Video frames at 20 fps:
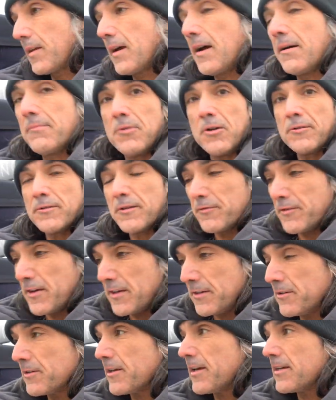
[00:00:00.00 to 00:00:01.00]
I'm roving
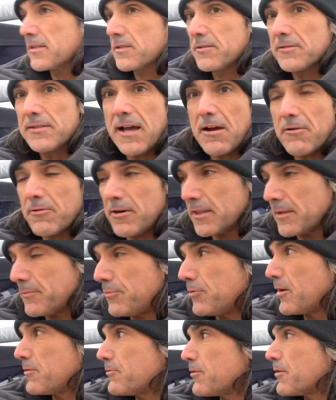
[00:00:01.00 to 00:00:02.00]
fender. Okay, so now we're at the
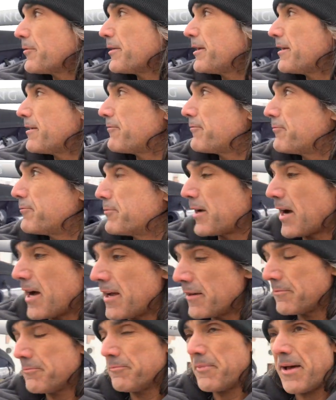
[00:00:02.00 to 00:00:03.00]
point where we have
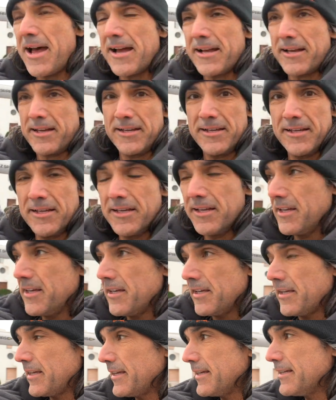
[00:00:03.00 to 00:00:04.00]
gotten back
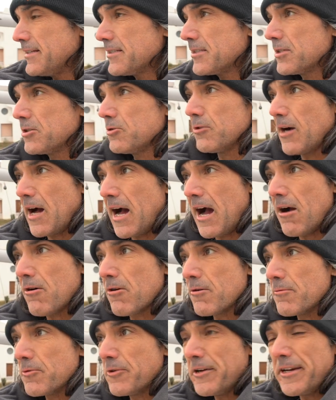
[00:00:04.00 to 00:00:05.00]
into
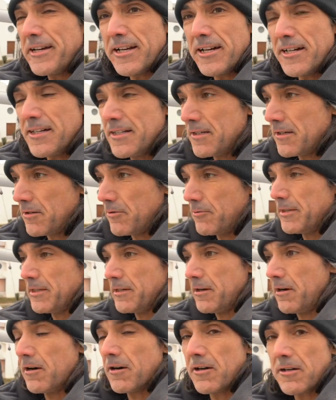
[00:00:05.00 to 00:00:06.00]
our marina.
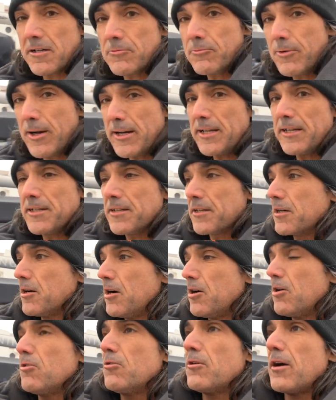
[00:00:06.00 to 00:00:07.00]
We are ready to
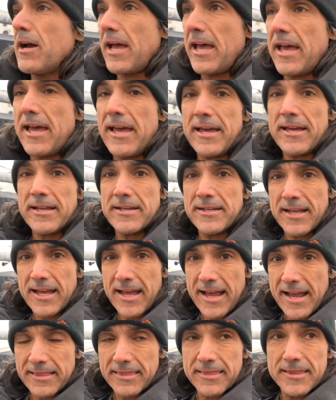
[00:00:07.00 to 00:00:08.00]
go, and
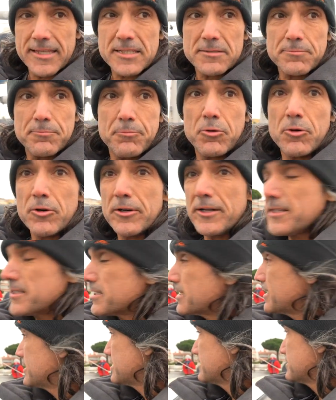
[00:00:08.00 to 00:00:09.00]
at this
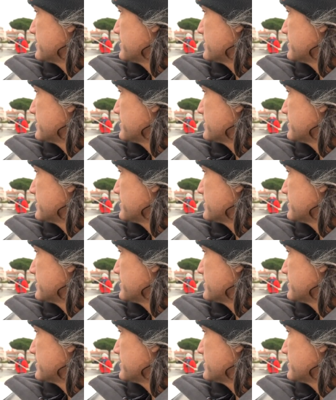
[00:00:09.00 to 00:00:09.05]
point,